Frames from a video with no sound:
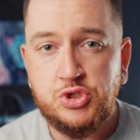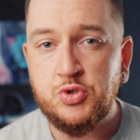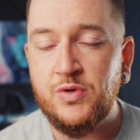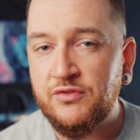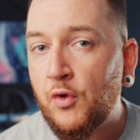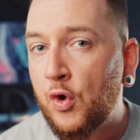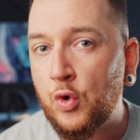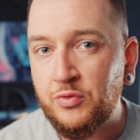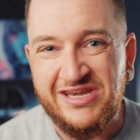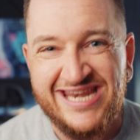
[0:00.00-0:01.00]
doing the
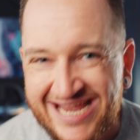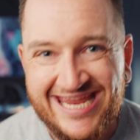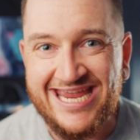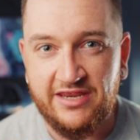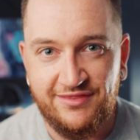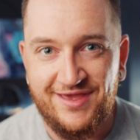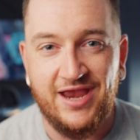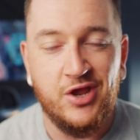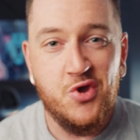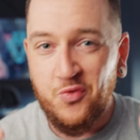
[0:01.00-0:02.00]
whole nicking
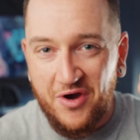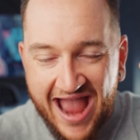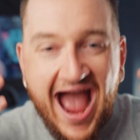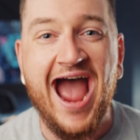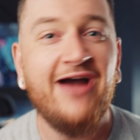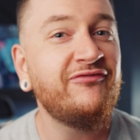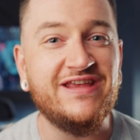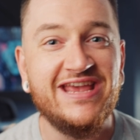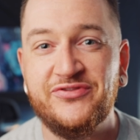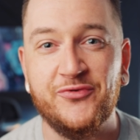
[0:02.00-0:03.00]
thing where I have
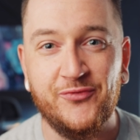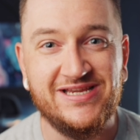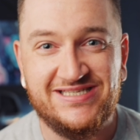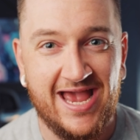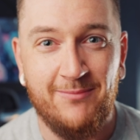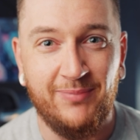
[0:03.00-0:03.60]
to hit the reset